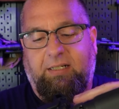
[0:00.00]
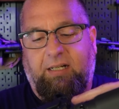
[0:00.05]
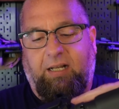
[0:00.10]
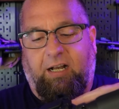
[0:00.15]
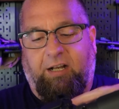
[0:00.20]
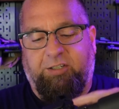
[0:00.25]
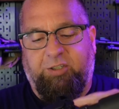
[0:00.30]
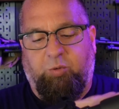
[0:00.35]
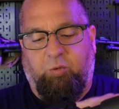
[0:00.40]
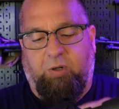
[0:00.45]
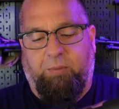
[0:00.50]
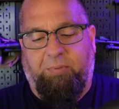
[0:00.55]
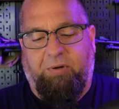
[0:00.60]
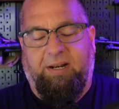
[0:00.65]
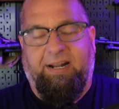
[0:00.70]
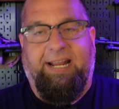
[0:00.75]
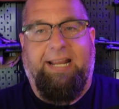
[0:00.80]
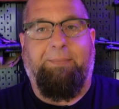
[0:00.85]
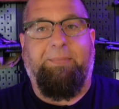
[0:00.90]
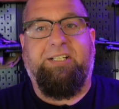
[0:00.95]
I also want to
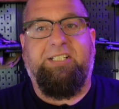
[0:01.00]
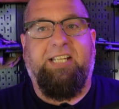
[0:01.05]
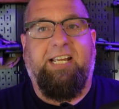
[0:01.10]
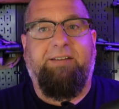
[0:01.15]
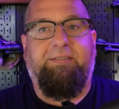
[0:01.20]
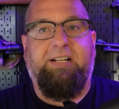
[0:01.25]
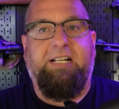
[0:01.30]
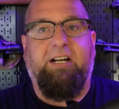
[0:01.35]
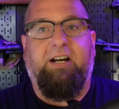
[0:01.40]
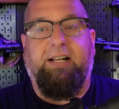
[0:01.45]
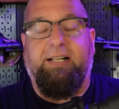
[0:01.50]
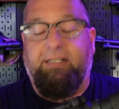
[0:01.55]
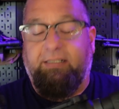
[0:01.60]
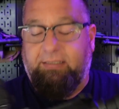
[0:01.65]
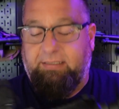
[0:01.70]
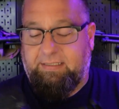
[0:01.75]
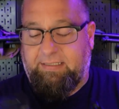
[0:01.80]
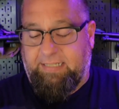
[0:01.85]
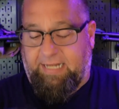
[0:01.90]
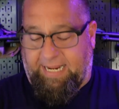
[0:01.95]
put an ambi safety on it,
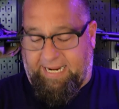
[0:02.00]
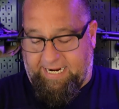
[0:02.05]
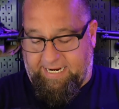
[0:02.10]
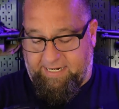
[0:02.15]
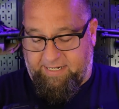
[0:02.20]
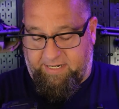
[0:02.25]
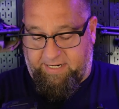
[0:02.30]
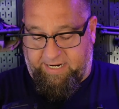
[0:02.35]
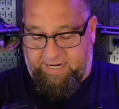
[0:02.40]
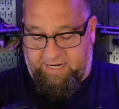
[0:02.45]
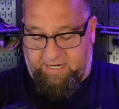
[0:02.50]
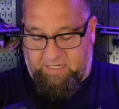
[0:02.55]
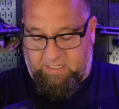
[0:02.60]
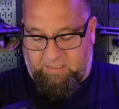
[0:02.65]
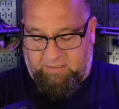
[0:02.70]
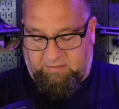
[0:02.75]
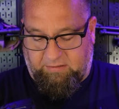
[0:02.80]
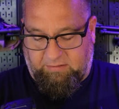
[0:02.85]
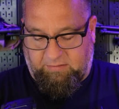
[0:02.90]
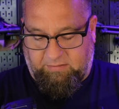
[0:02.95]
and
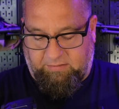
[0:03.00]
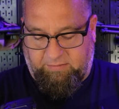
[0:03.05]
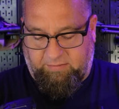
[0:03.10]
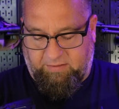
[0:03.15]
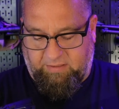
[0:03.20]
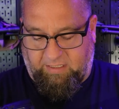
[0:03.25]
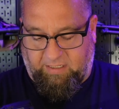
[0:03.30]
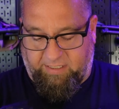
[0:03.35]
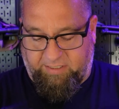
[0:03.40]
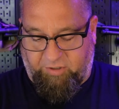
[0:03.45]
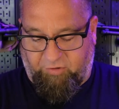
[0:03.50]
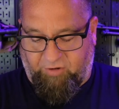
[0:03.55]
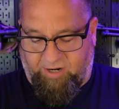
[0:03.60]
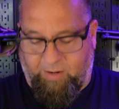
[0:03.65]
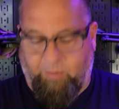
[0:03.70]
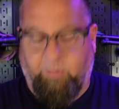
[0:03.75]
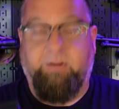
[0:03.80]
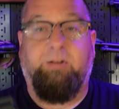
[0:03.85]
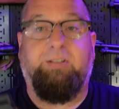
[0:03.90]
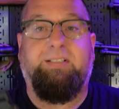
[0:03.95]
I'd like to
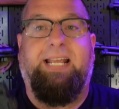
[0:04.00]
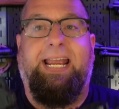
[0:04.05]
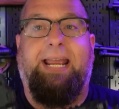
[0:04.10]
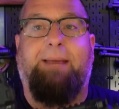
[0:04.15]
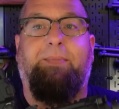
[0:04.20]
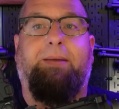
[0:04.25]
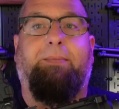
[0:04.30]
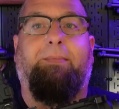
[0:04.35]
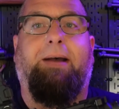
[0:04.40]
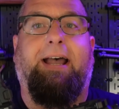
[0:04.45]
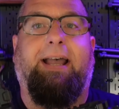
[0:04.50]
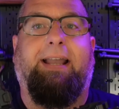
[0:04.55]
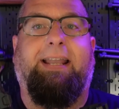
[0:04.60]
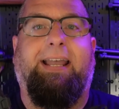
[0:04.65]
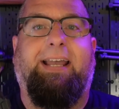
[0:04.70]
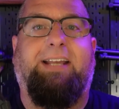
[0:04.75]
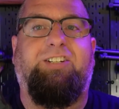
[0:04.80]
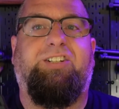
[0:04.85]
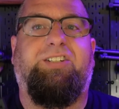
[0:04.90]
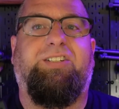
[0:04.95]
try one of those ambi mag
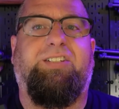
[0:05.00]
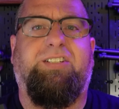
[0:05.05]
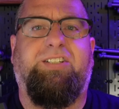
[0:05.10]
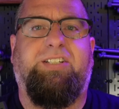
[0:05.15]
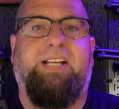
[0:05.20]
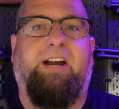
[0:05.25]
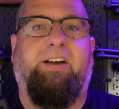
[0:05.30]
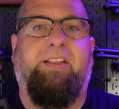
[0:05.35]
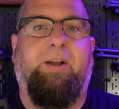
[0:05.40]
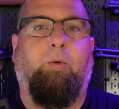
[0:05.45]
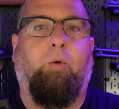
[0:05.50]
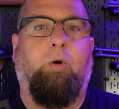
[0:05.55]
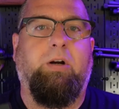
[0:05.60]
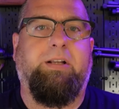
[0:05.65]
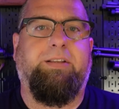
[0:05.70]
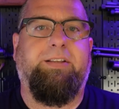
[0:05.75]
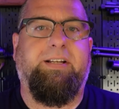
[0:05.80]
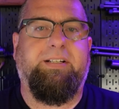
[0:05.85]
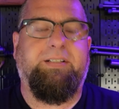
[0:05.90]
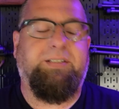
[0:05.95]
catches, see how they
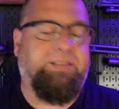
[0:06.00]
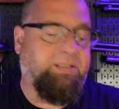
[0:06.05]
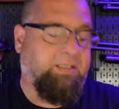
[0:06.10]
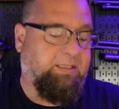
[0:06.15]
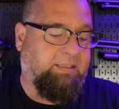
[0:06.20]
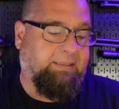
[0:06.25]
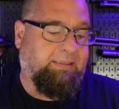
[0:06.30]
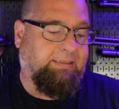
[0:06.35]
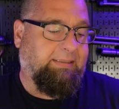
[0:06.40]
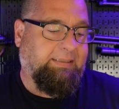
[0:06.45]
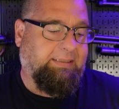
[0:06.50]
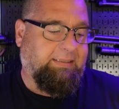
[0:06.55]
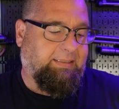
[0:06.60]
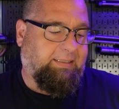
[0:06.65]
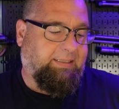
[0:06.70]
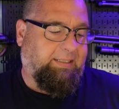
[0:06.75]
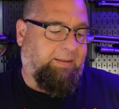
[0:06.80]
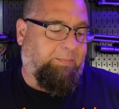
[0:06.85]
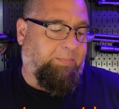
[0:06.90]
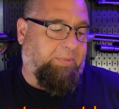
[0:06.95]
work in this.
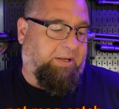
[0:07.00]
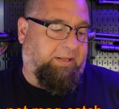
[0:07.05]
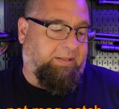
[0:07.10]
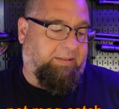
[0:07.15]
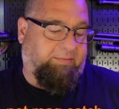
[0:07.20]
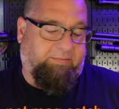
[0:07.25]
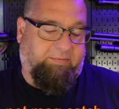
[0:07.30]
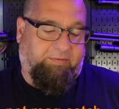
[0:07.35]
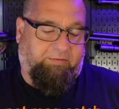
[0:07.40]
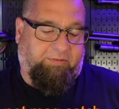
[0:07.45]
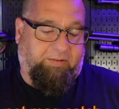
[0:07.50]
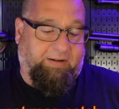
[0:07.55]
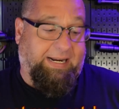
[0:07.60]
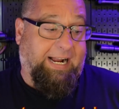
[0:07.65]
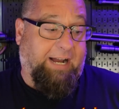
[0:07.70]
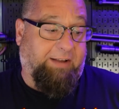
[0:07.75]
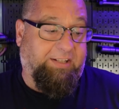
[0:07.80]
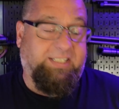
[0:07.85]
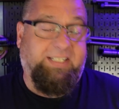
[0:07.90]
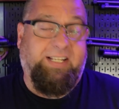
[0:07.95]
But for
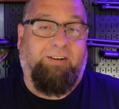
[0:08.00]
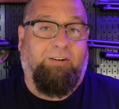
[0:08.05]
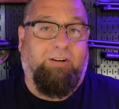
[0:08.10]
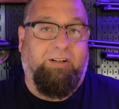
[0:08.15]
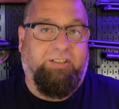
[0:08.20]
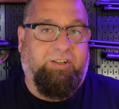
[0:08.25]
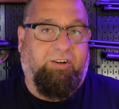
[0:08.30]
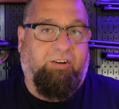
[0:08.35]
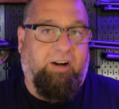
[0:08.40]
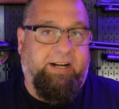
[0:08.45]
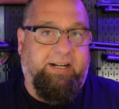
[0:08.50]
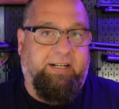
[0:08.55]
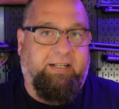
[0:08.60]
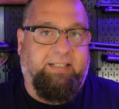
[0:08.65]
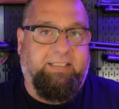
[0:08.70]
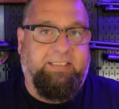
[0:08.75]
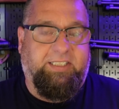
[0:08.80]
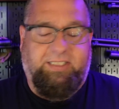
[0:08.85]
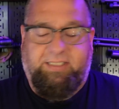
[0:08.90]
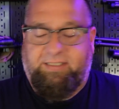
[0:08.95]
now, this thing runs great.
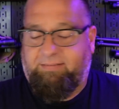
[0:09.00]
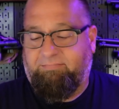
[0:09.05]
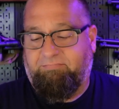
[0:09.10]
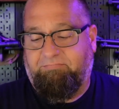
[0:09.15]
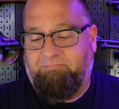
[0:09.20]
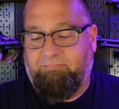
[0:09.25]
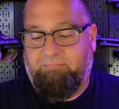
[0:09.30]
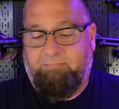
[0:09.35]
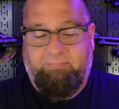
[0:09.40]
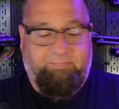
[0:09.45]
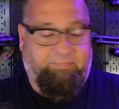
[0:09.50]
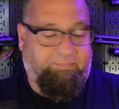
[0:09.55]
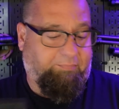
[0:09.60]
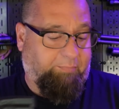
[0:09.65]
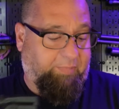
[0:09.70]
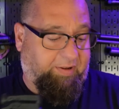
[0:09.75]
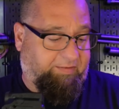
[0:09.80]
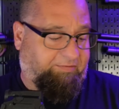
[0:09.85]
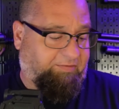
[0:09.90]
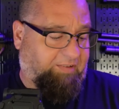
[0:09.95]
It's
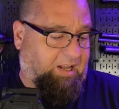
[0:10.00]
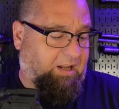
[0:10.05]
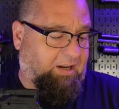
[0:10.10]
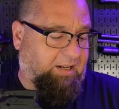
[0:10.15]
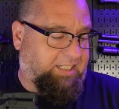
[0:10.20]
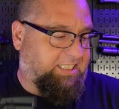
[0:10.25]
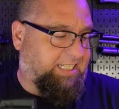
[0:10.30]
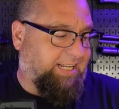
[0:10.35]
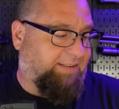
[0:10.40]
been flawless.